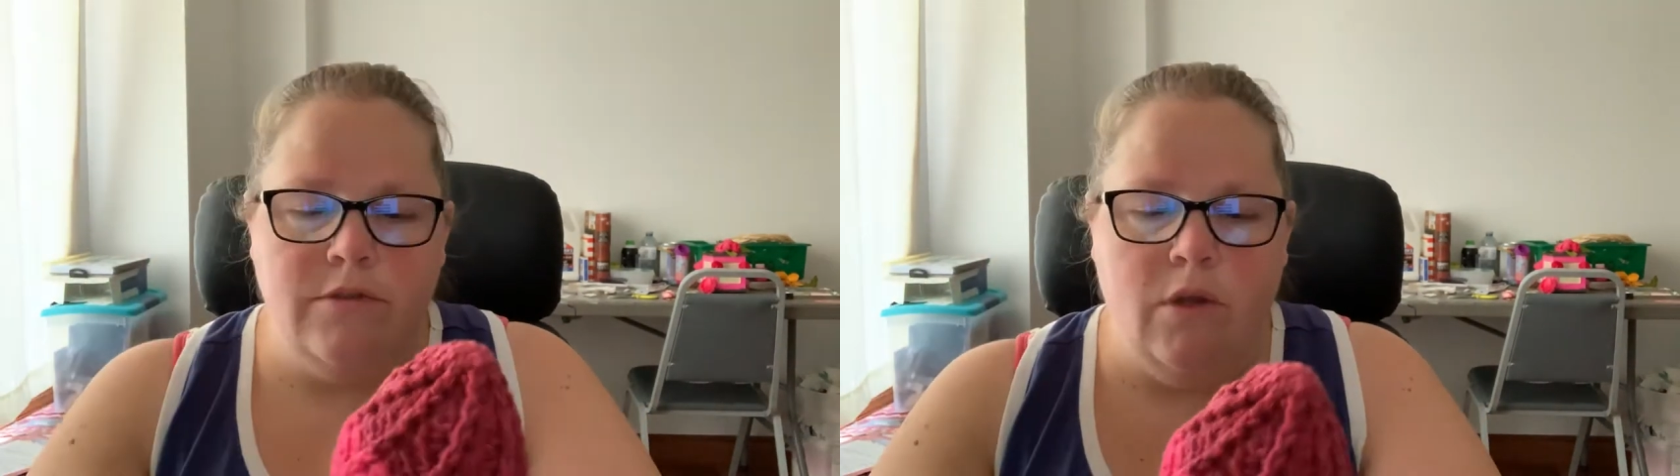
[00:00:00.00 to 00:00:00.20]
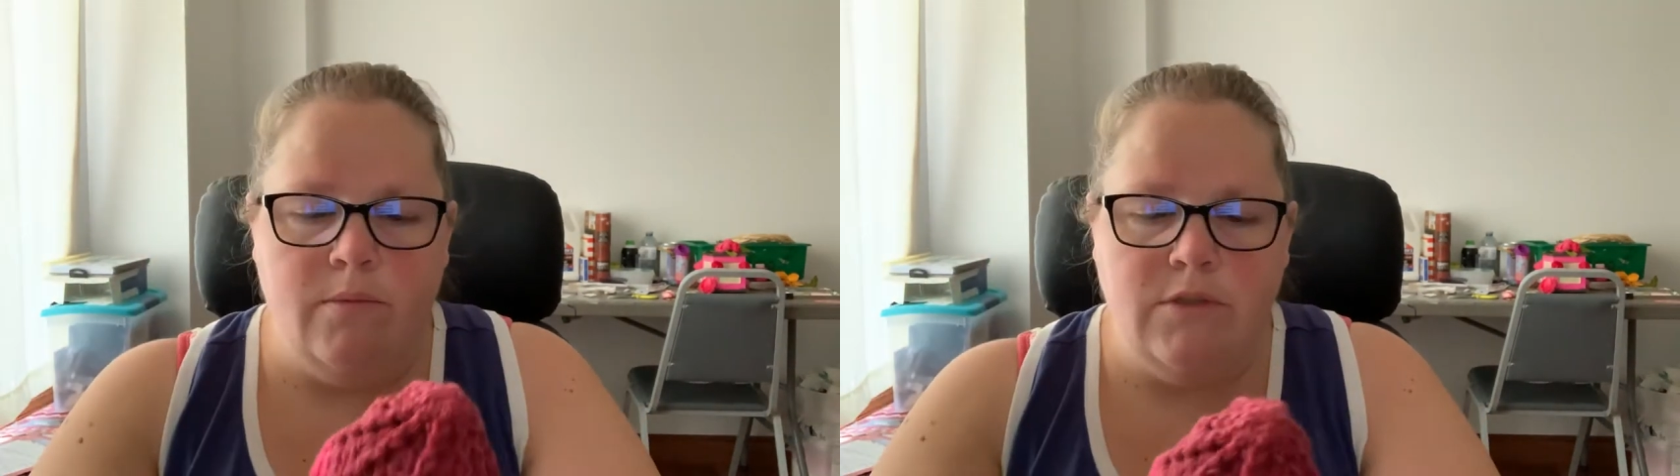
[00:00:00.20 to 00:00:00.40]

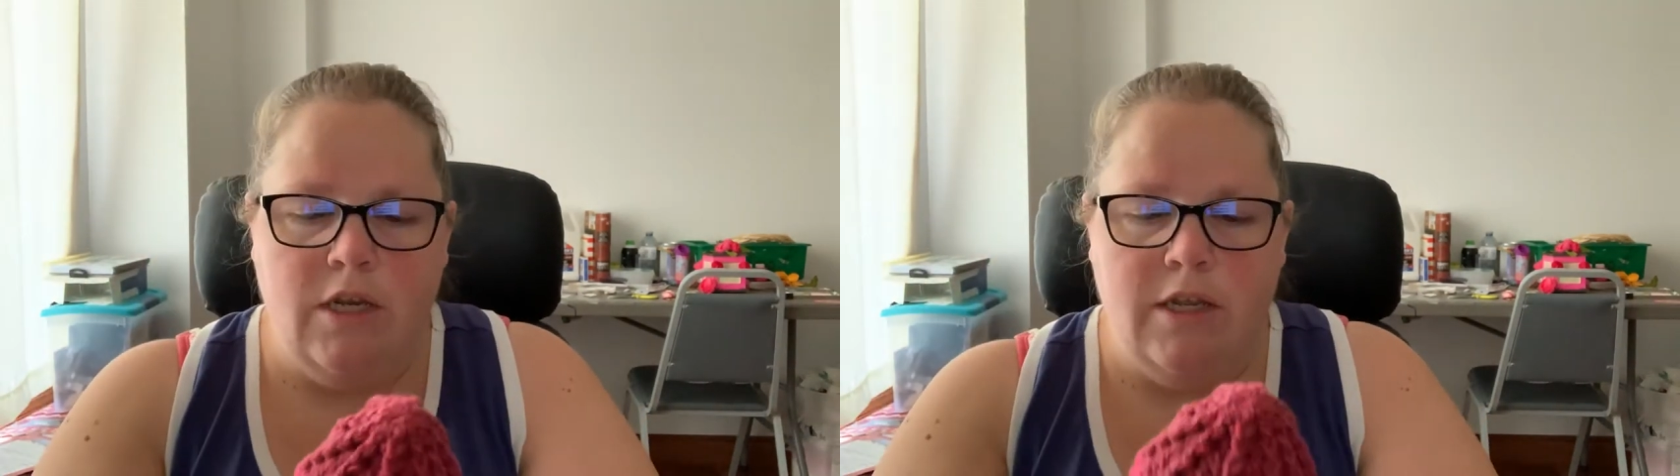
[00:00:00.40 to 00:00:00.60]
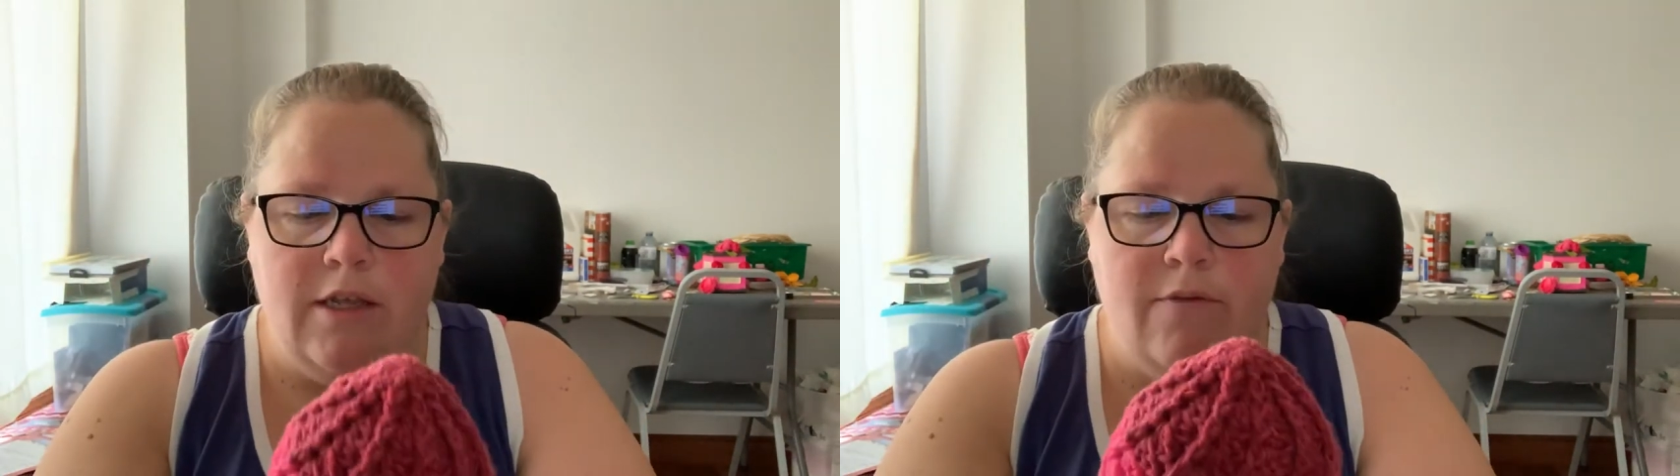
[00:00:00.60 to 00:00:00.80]
so I was
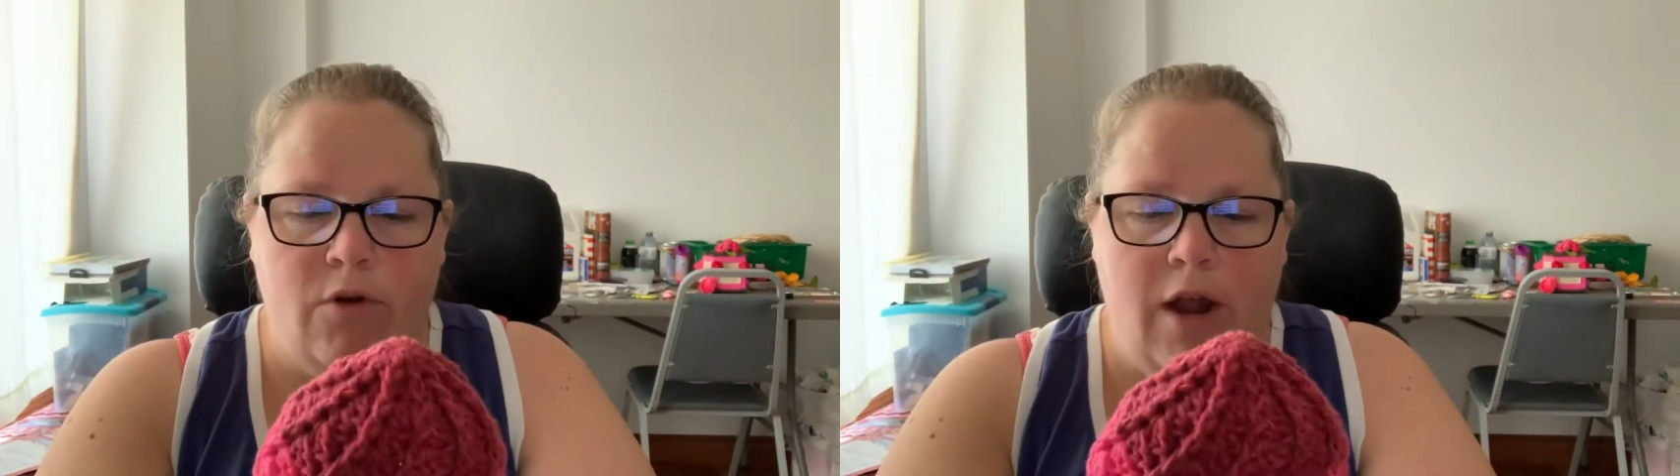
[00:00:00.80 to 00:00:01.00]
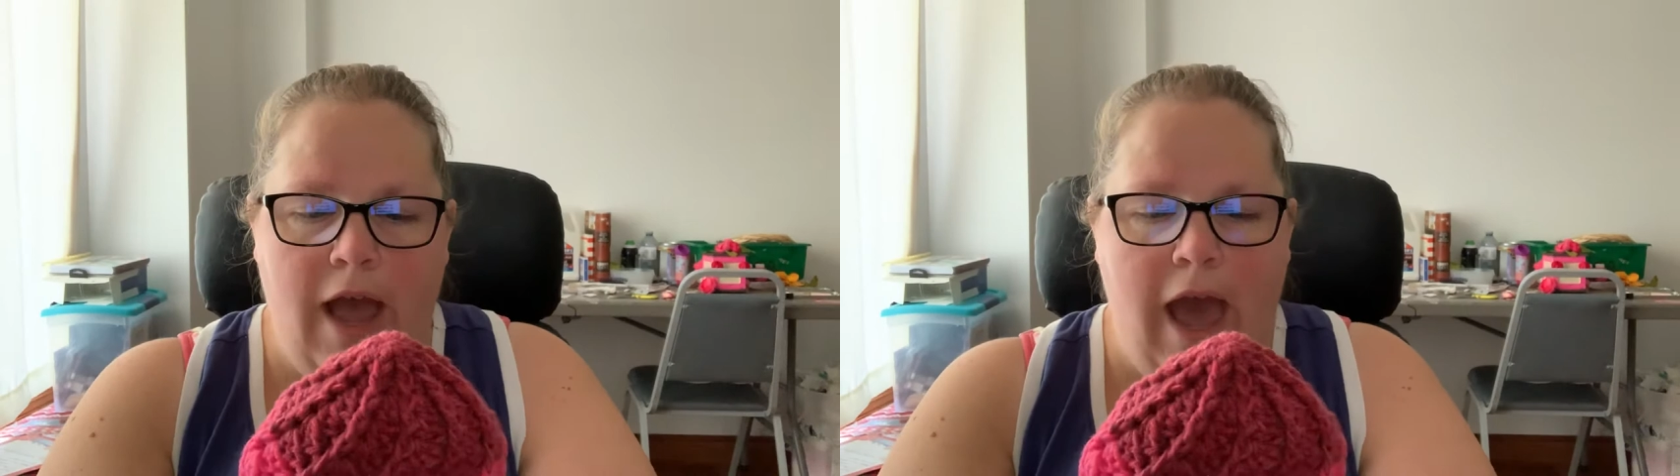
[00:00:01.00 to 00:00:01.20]
gonna give
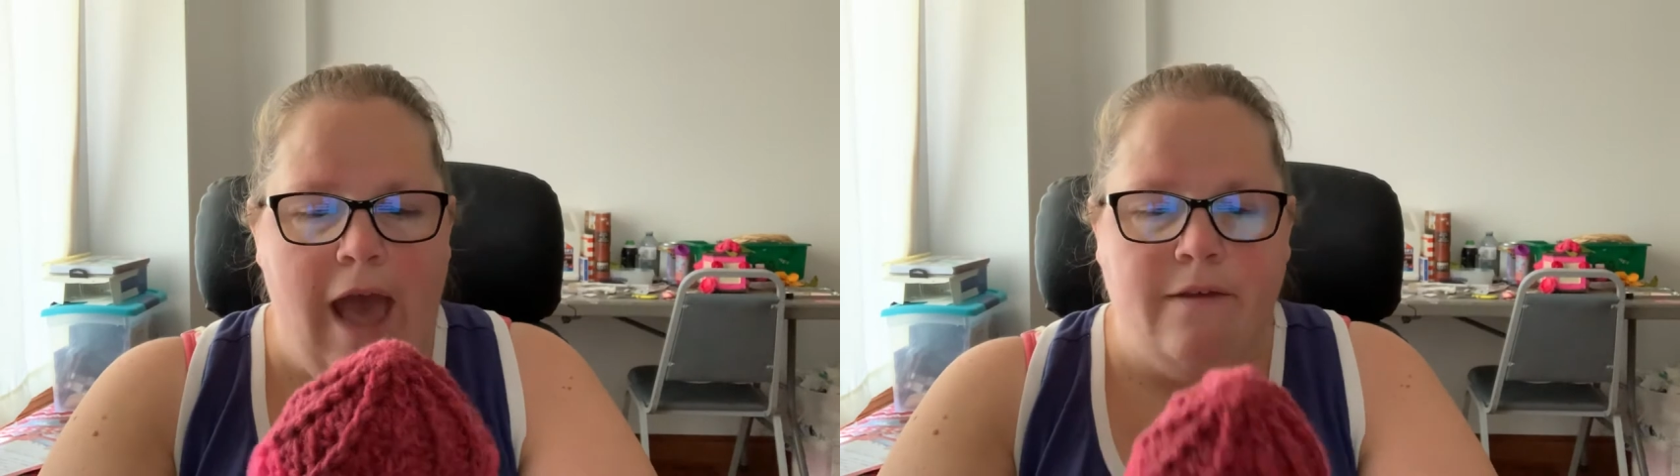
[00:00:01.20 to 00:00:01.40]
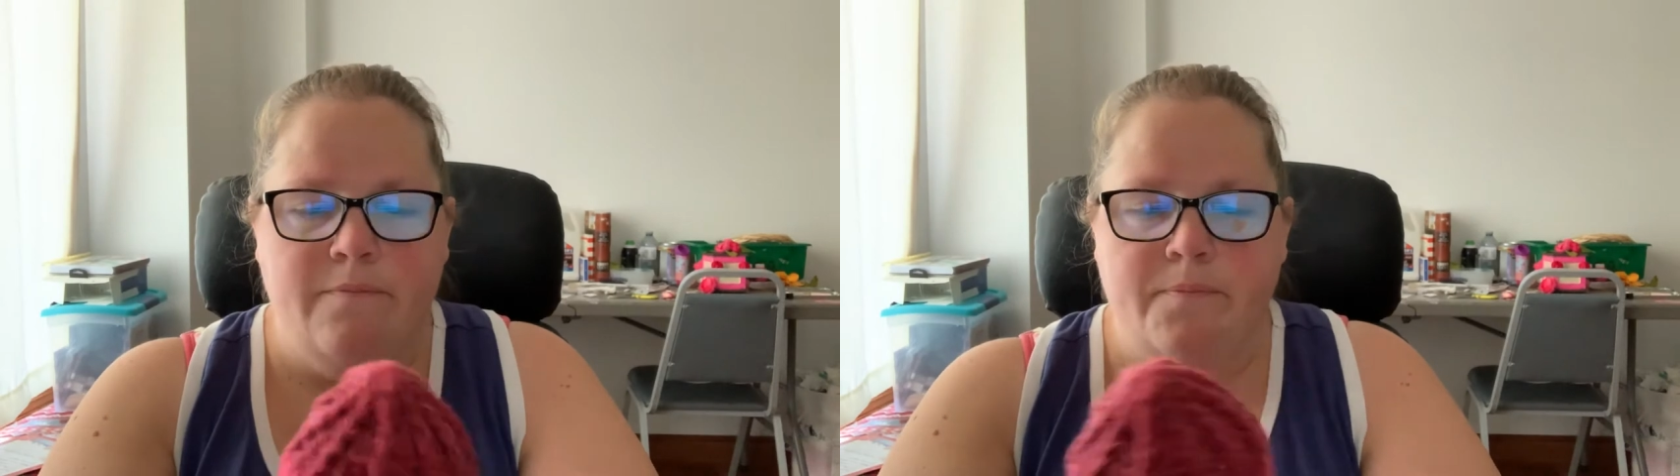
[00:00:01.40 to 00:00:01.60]
her a hat.